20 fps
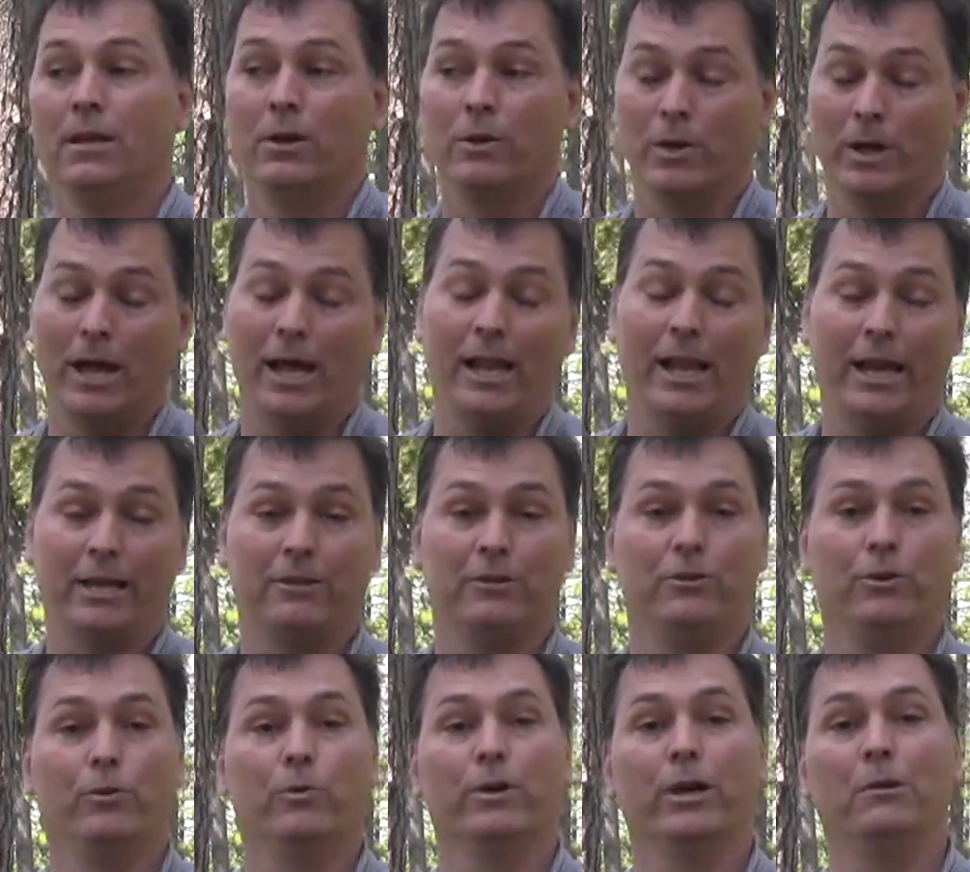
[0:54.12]
What I like to
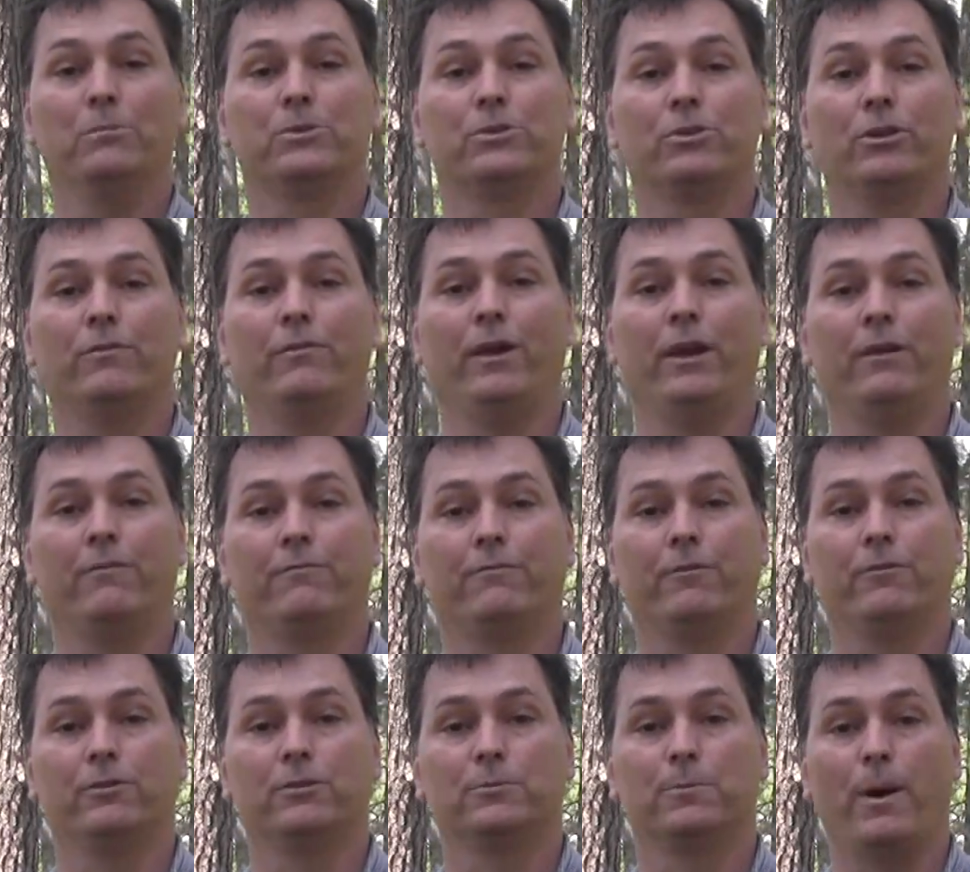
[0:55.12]
do when I'm surveying
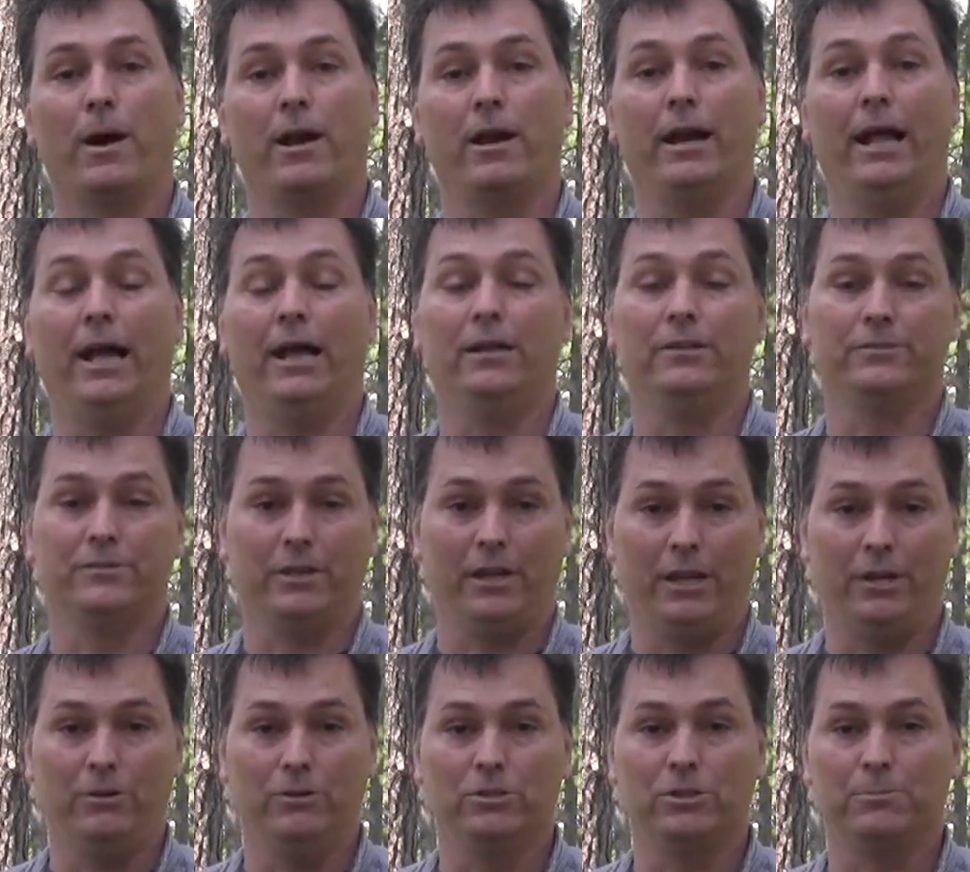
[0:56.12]
for spotted owls
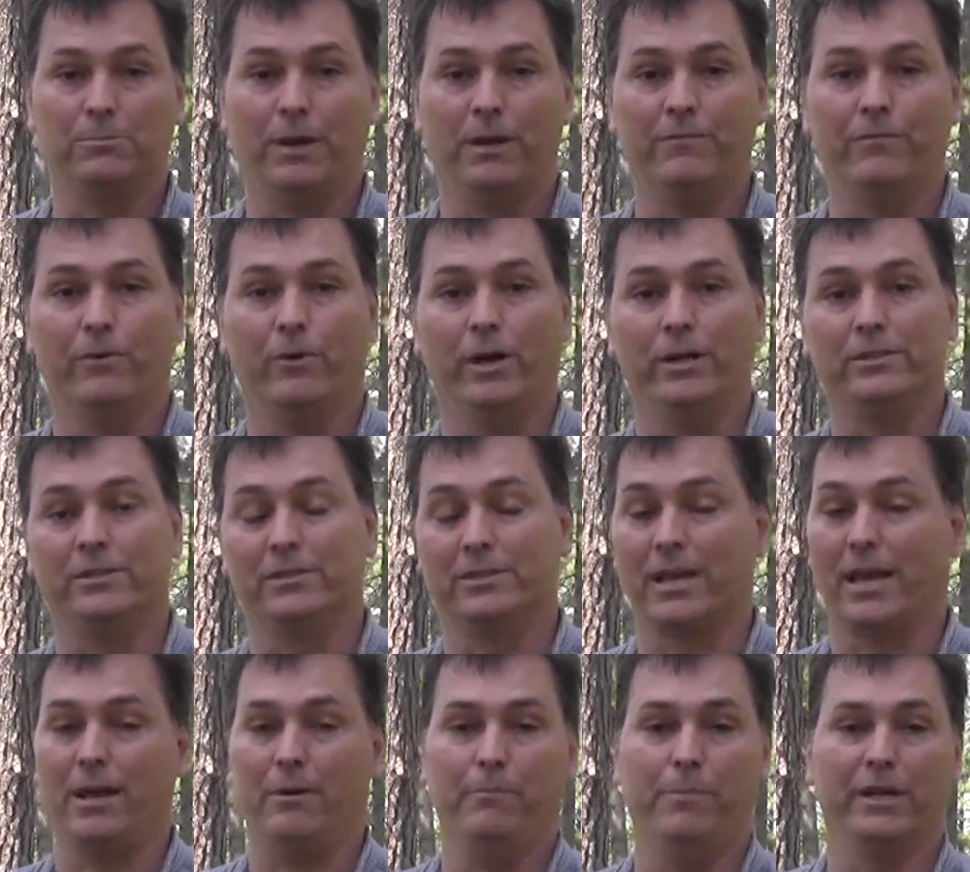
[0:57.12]
and using my voice is
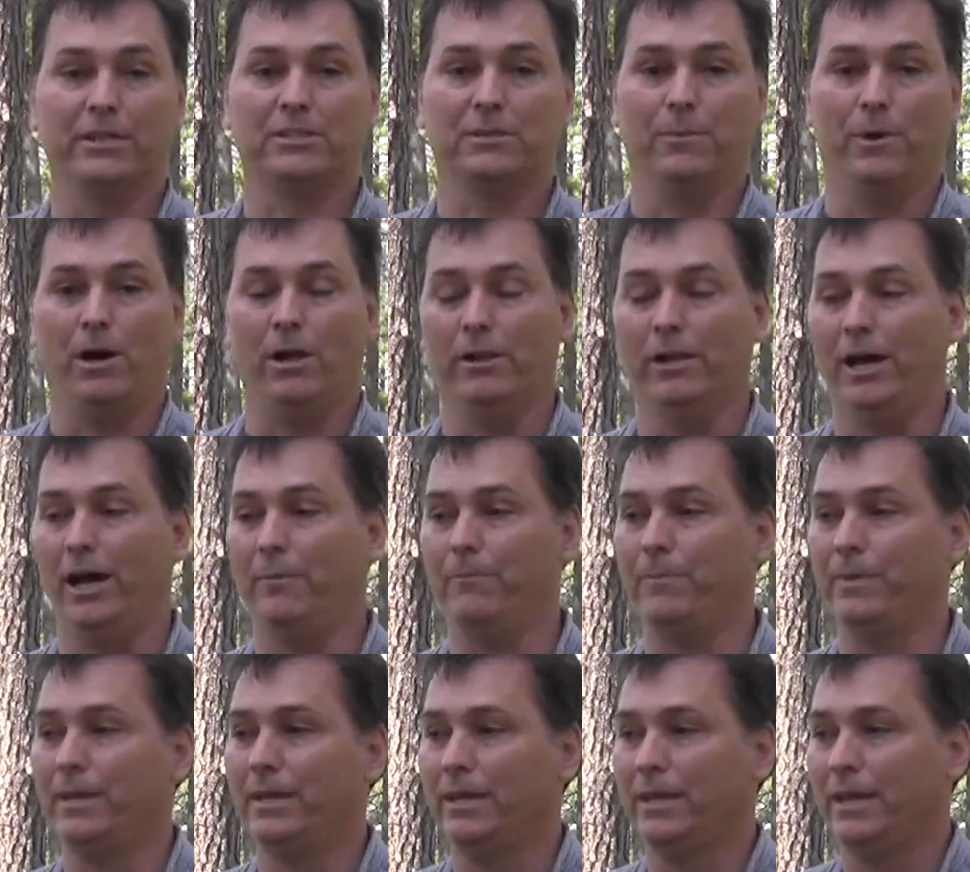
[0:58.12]
kind of mix them all up
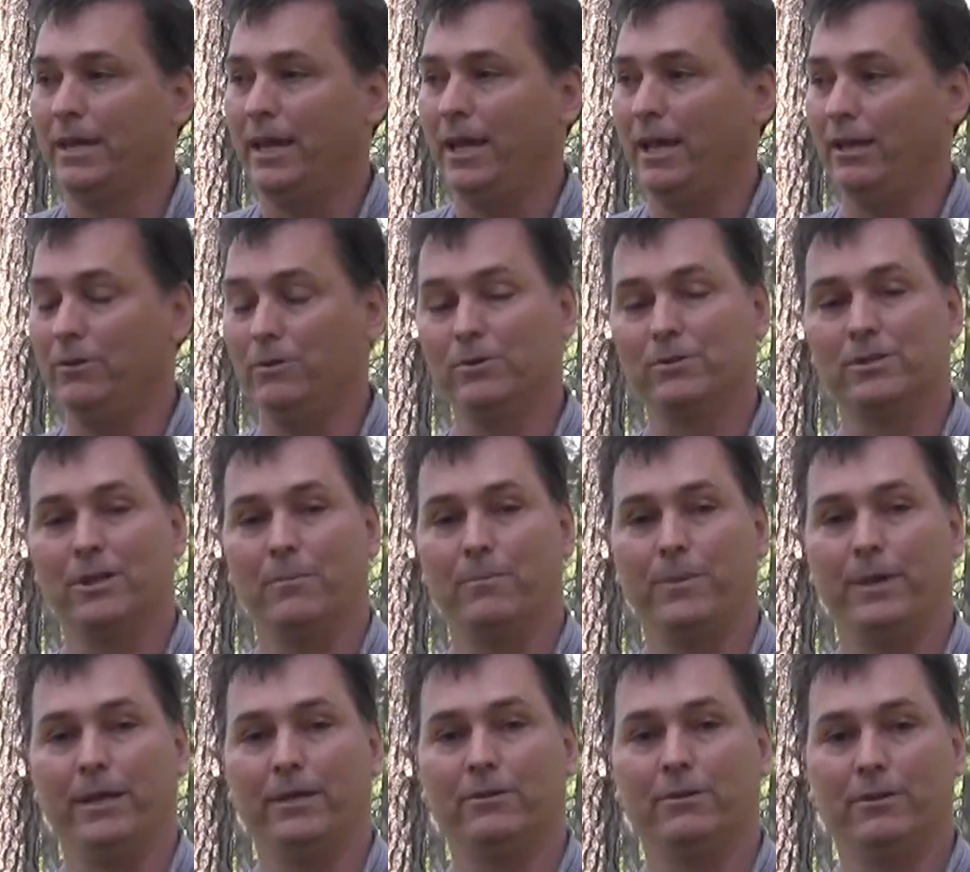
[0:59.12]
and do
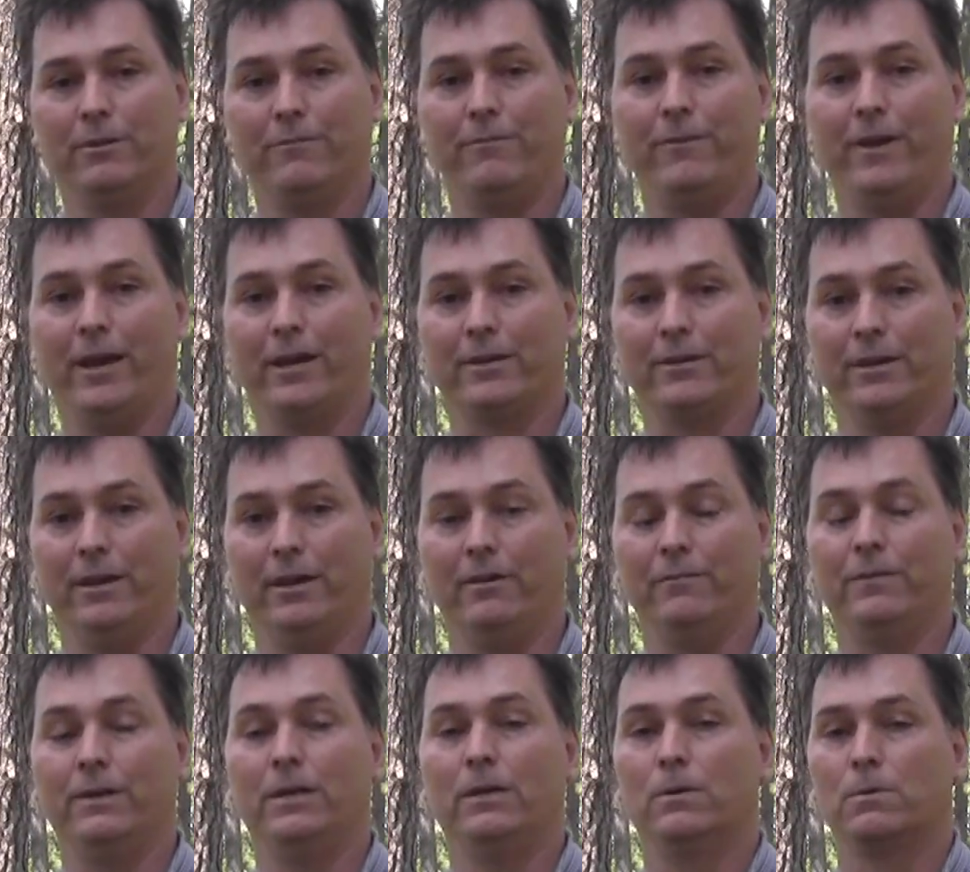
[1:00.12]
something to the effect
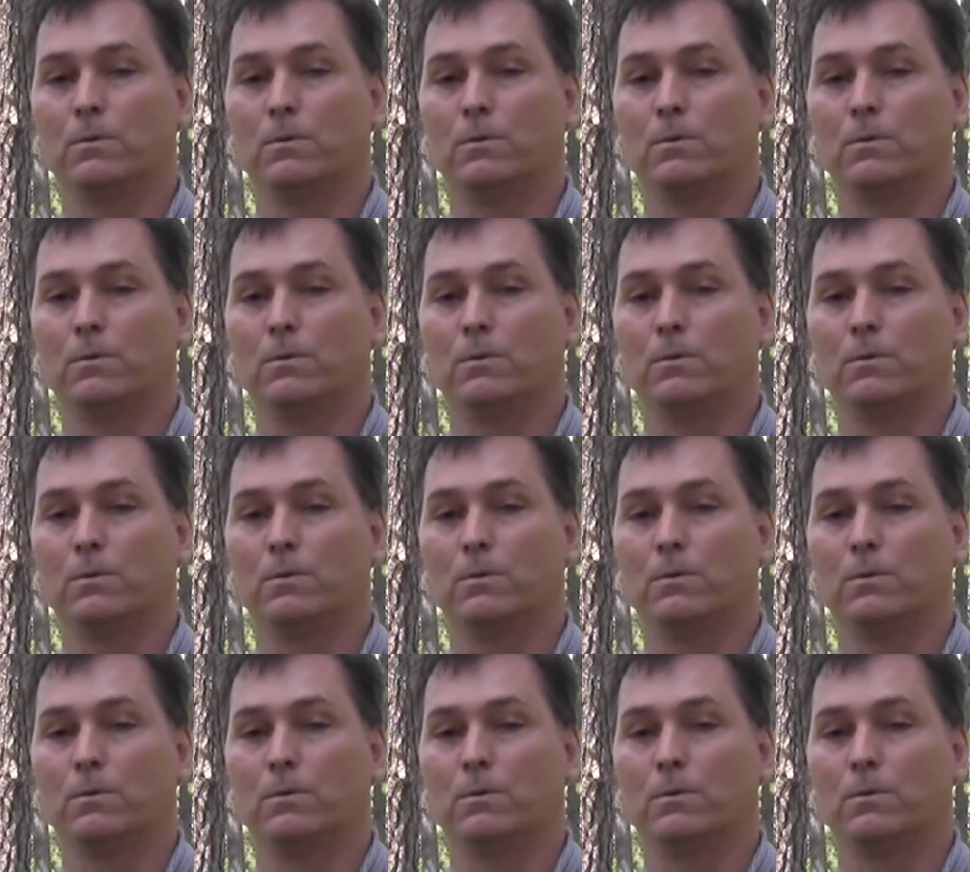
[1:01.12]
of